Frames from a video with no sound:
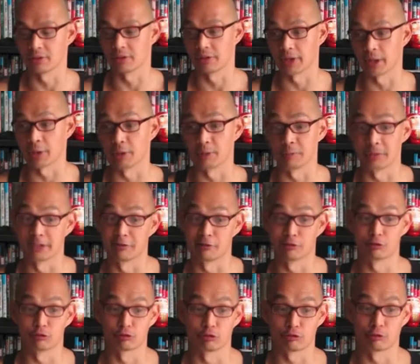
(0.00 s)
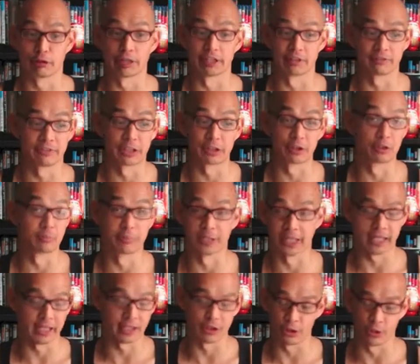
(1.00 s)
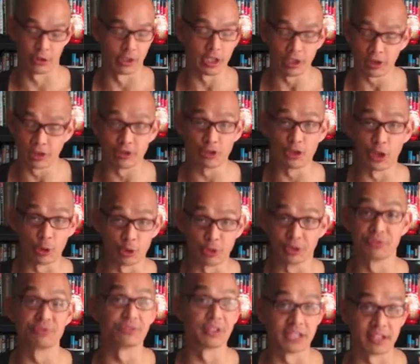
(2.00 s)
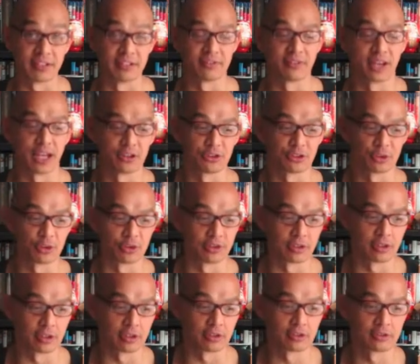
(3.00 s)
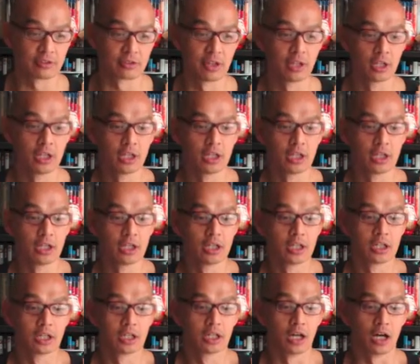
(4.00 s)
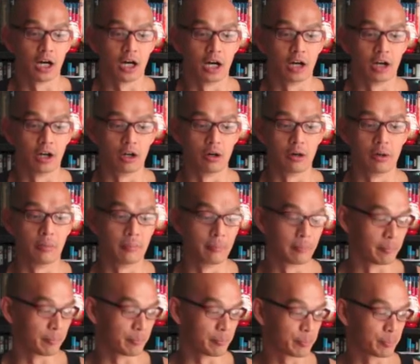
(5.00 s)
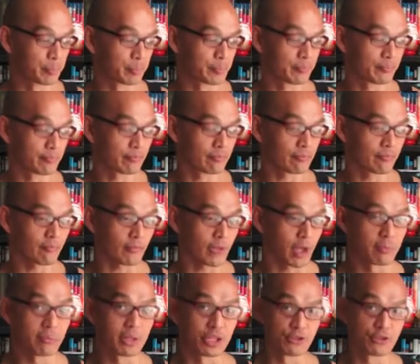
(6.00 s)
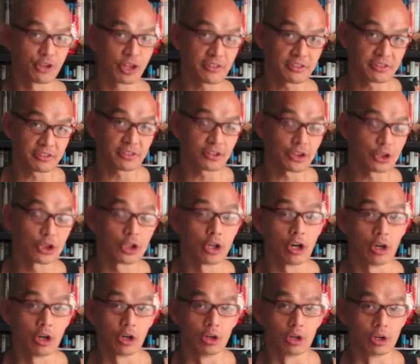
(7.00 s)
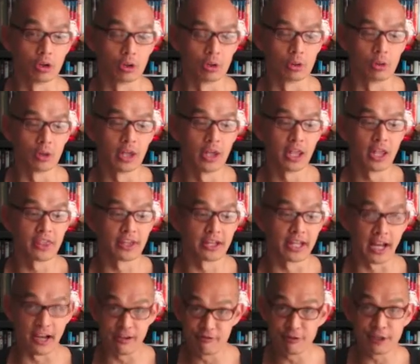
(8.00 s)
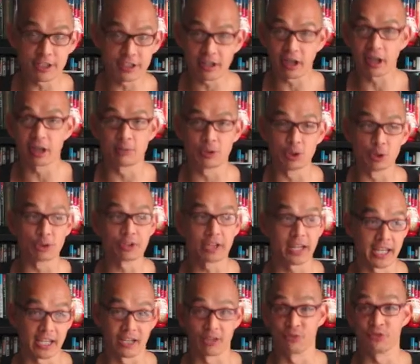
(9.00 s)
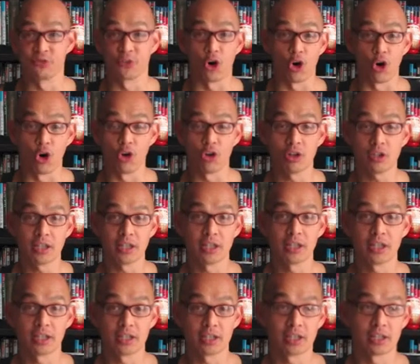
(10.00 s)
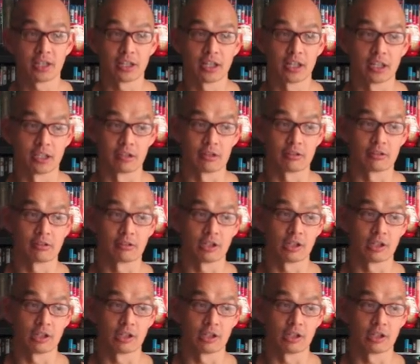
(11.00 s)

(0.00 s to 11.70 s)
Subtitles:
you know that would be great if I could, but there is no definitive answer to this. But just know that every time you take a fall, it